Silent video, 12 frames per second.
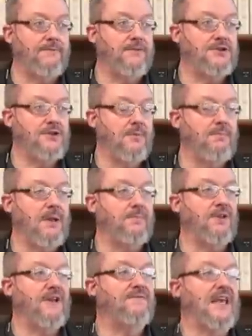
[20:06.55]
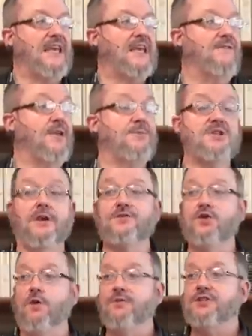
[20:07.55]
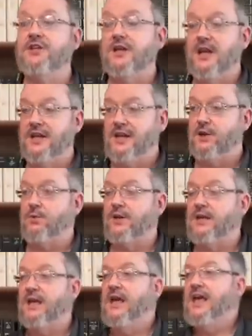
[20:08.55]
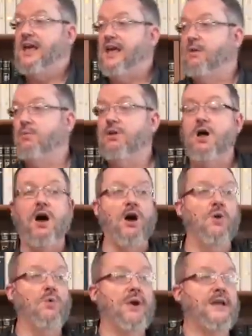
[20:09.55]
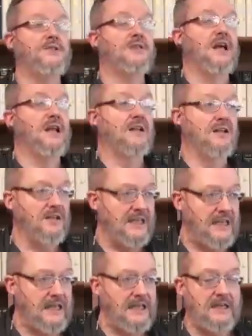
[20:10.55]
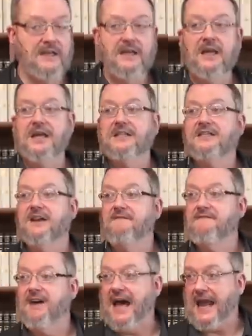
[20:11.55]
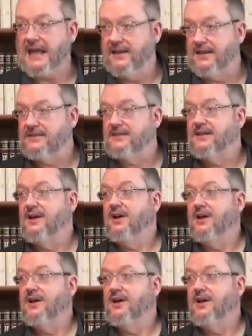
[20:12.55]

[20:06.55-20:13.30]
For some people, if they give themselves over to iniquity, it will always lead to violent